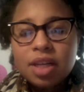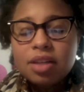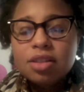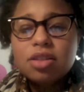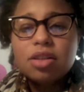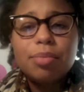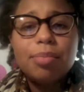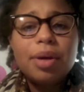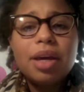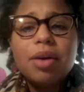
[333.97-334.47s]

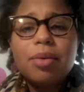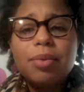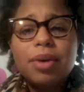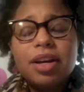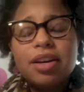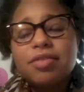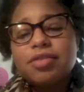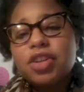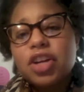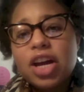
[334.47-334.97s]
So be
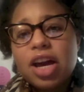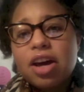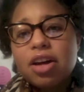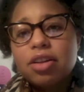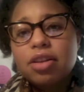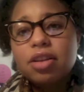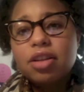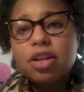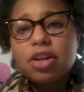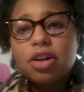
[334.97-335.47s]
aware of your
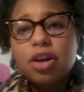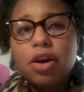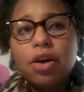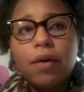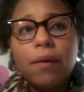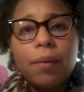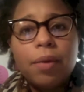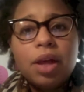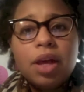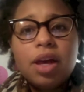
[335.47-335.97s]
health,
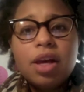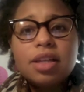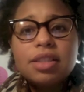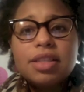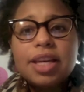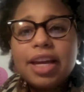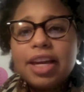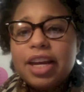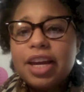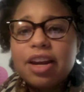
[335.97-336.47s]

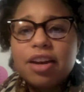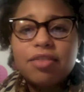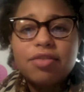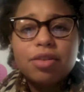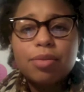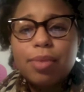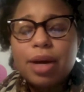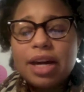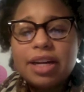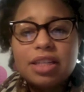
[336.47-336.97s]
take care of
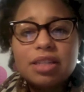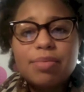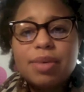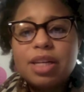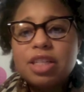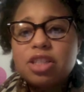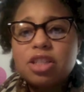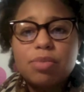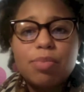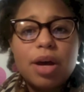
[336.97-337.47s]
your body as
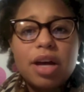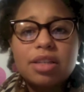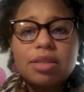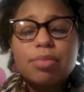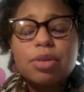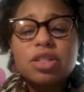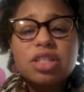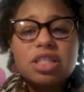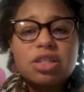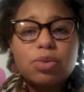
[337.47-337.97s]
much as
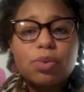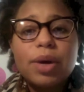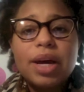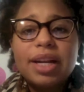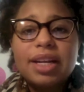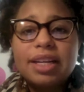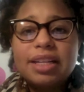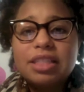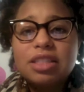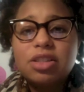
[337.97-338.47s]
possible.
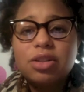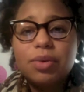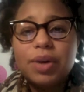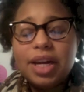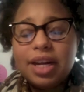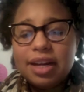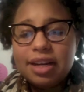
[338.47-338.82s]
Sweat is great.